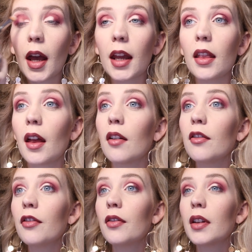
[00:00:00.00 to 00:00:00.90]
I
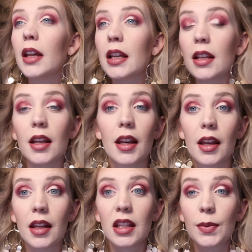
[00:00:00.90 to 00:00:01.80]
love
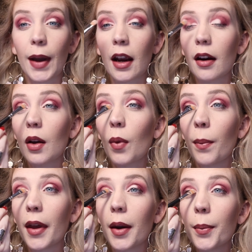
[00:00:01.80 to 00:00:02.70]
inspiring
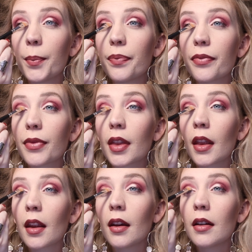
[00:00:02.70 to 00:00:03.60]
women
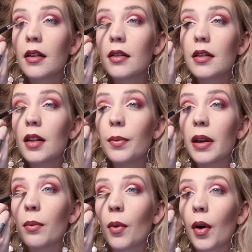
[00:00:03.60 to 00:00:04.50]
to
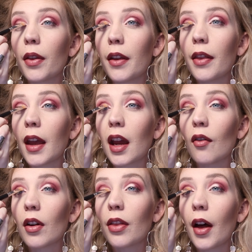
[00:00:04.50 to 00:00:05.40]
be more than they
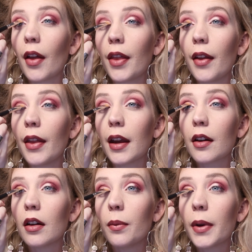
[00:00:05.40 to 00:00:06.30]
ever thought that they
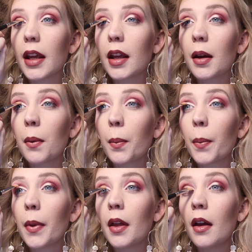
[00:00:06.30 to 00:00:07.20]
could be.
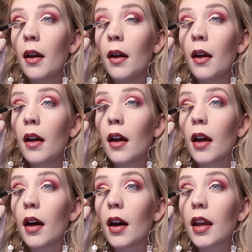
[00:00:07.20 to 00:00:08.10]

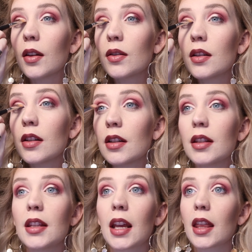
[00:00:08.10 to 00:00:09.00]
I used to
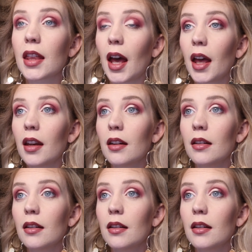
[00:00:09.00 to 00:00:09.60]
just think that